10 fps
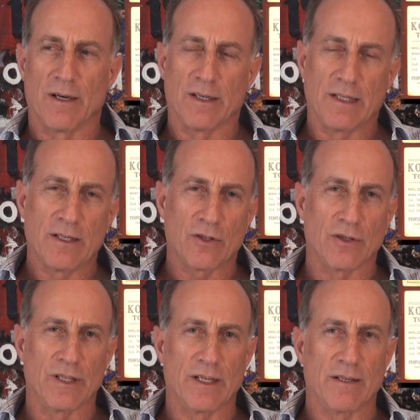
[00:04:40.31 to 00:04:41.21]

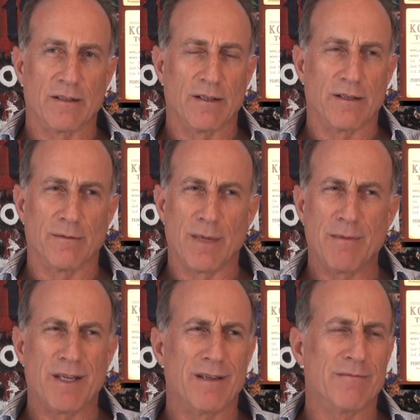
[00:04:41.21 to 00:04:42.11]
initially,
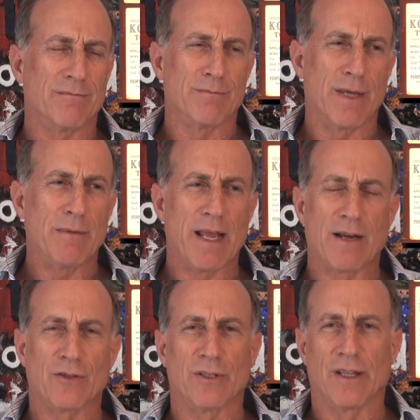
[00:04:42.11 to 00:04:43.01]
maybe
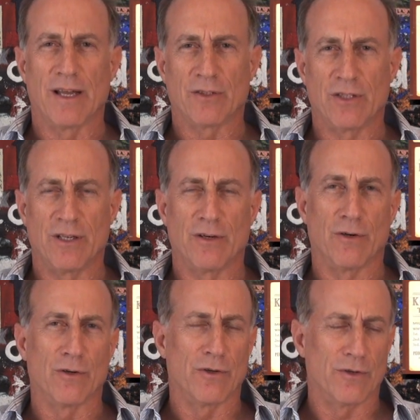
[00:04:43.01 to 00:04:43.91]
actually last year
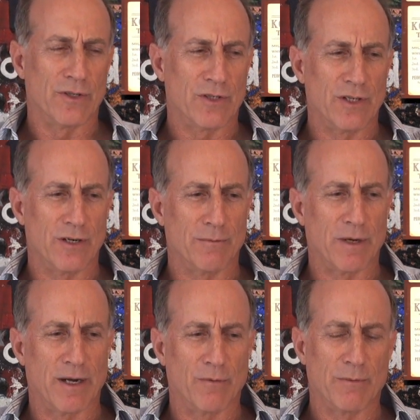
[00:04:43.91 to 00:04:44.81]
or earlier this year,
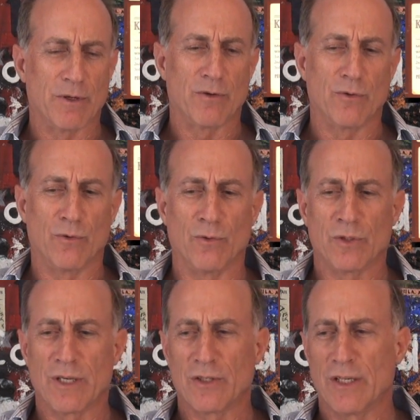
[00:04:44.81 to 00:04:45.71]
by a woman who
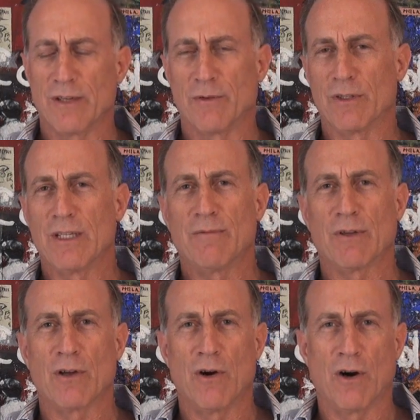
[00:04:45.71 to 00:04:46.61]
said she had received a
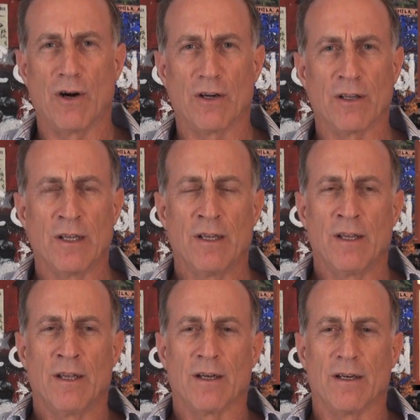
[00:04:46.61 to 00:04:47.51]
card
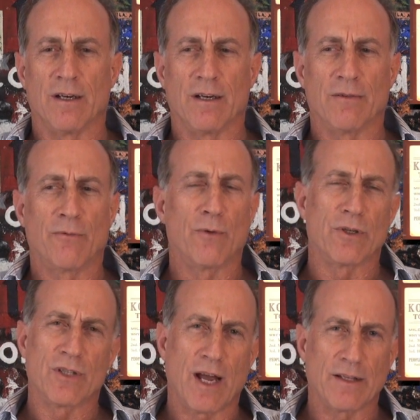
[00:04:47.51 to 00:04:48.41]
for a
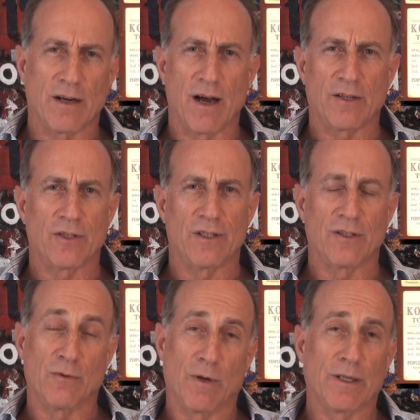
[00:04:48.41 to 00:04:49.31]
silent auction and
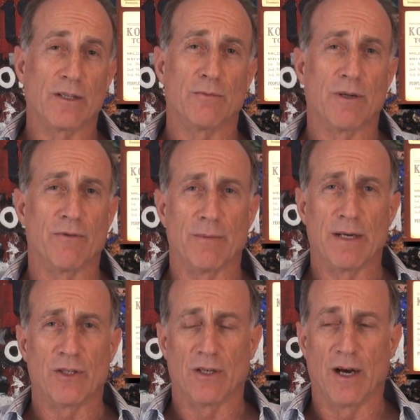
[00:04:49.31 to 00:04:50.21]
she wanted to get some
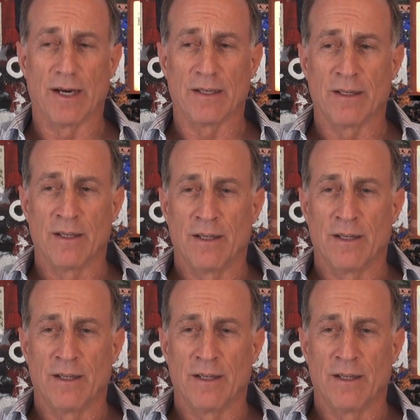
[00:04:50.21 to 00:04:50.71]
information on it.